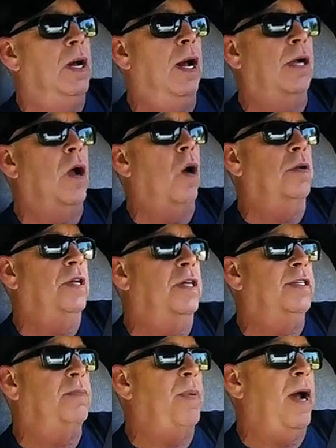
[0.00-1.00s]
I called
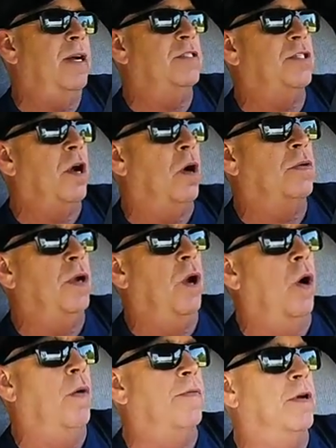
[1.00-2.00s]
dispatch, talked it
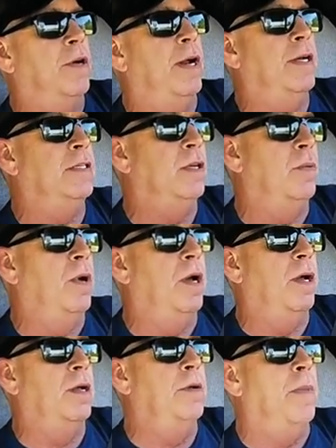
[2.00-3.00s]
over. They said,
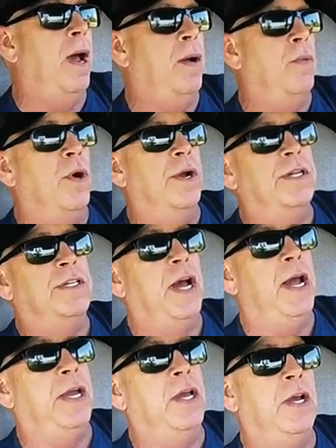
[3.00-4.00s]
well, you might want to
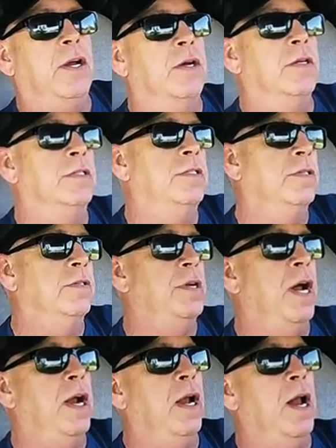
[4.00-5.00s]
take it because it's
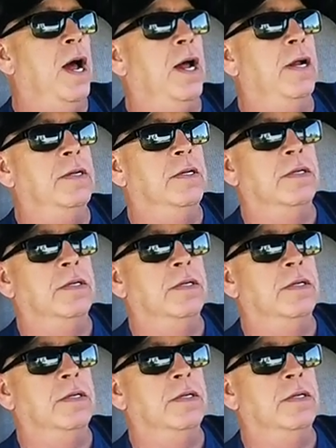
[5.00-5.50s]
not a lot.